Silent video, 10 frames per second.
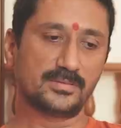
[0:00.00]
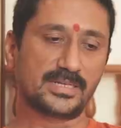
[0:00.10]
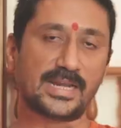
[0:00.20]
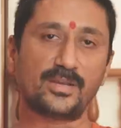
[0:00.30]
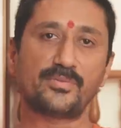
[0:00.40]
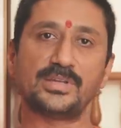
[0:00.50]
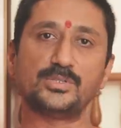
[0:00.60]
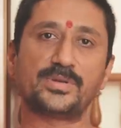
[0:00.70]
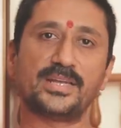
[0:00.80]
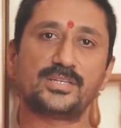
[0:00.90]
The kind of
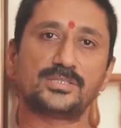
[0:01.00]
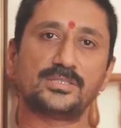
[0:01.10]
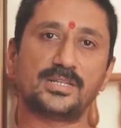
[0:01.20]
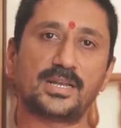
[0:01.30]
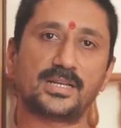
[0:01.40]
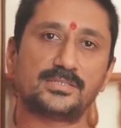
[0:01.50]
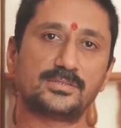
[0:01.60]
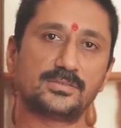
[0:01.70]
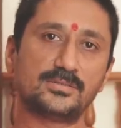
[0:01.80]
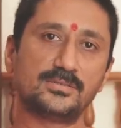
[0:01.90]
education
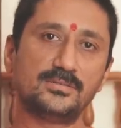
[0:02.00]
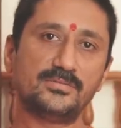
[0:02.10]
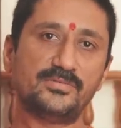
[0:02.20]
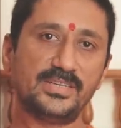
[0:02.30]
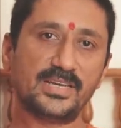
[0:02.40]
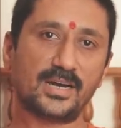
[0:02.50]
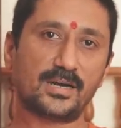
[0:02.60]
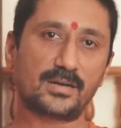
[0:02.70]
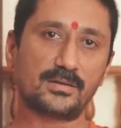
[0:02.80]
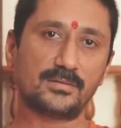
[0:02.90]
that we
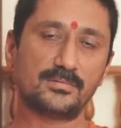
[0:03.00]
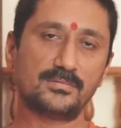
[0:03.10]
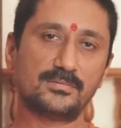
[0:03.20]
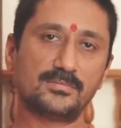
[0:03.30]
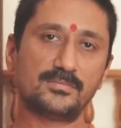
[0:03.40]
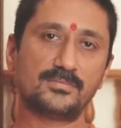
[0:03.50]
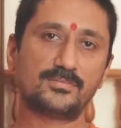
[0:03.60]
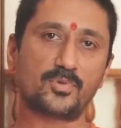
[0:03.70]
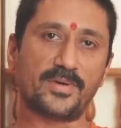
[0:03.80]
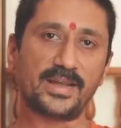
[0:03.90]
are
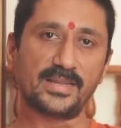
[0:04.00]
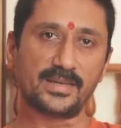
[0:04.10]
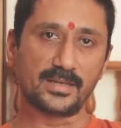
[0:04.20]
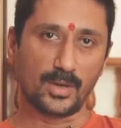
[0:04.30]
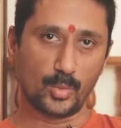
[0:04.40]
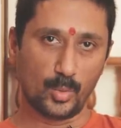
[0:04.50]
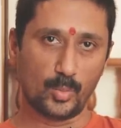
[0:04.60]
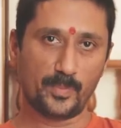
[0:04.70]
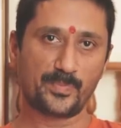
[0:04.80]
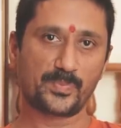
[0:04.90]
providing now